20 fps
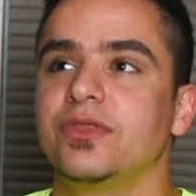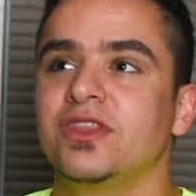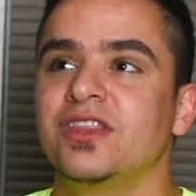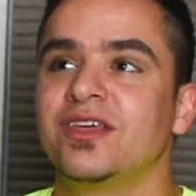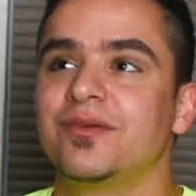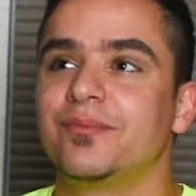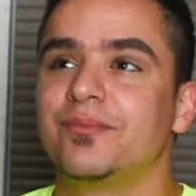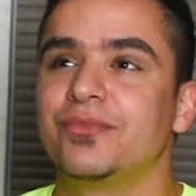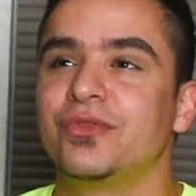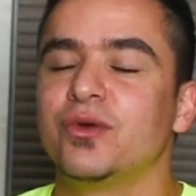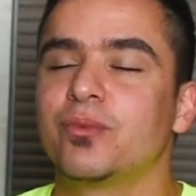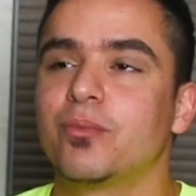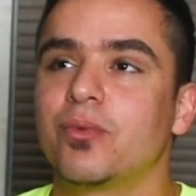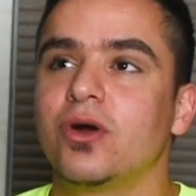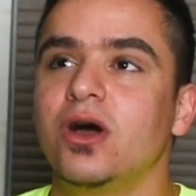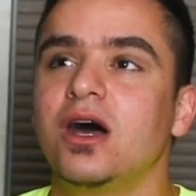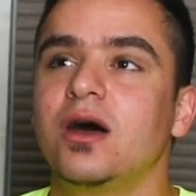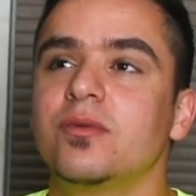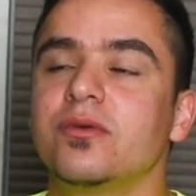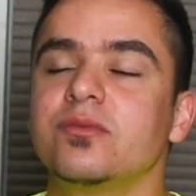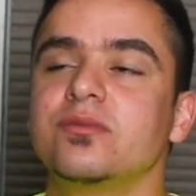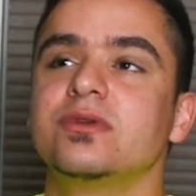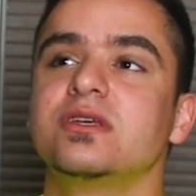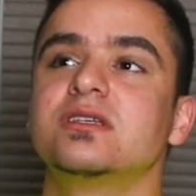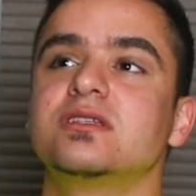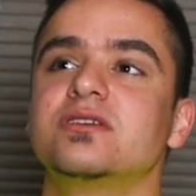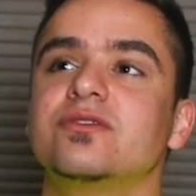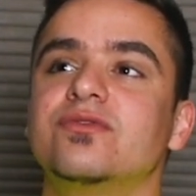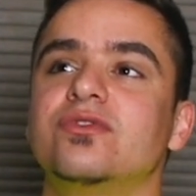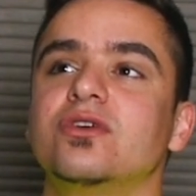the problem
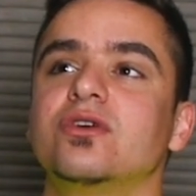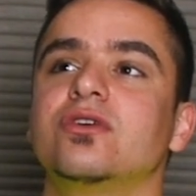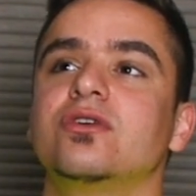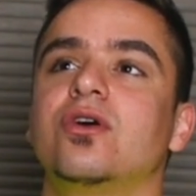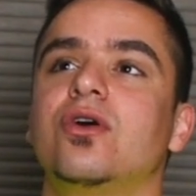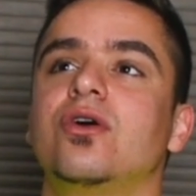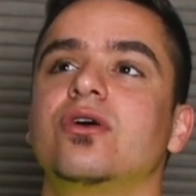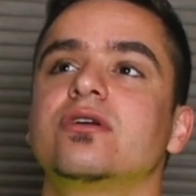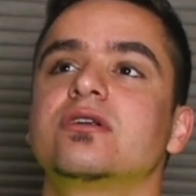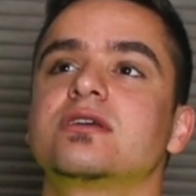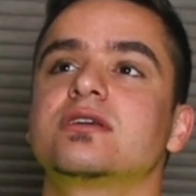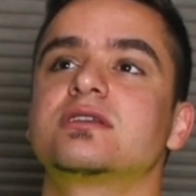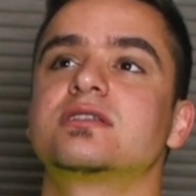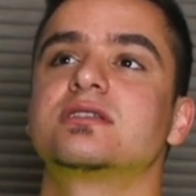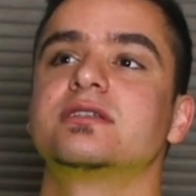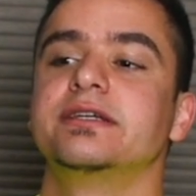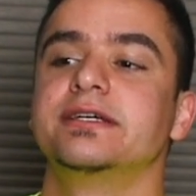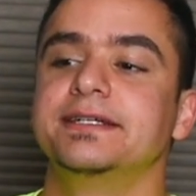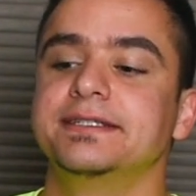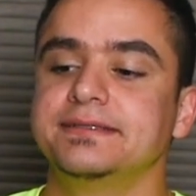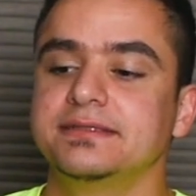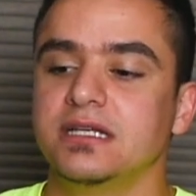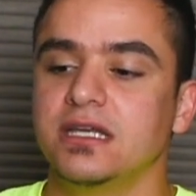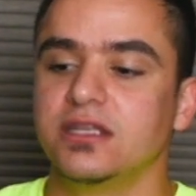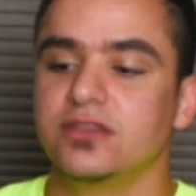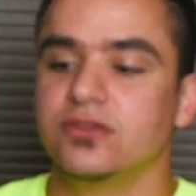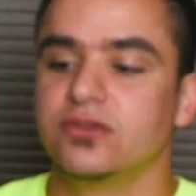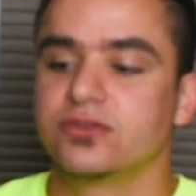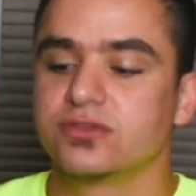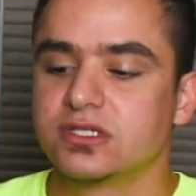is if you're an artist
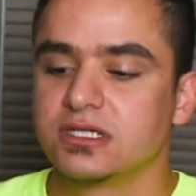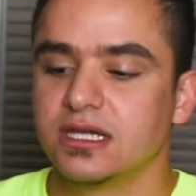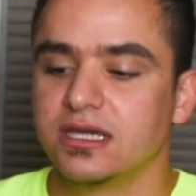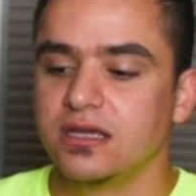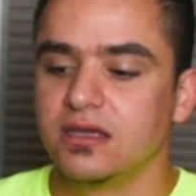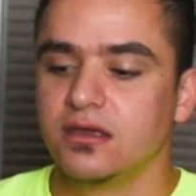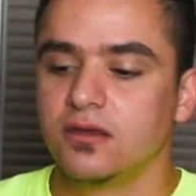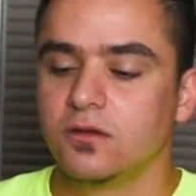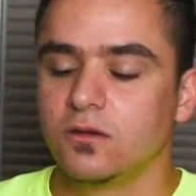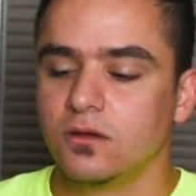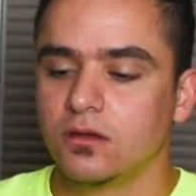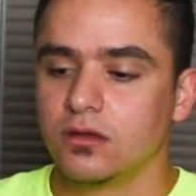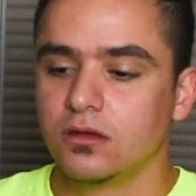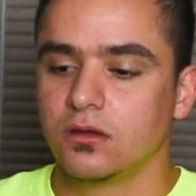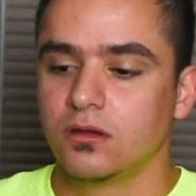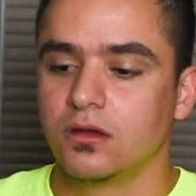and you're saying,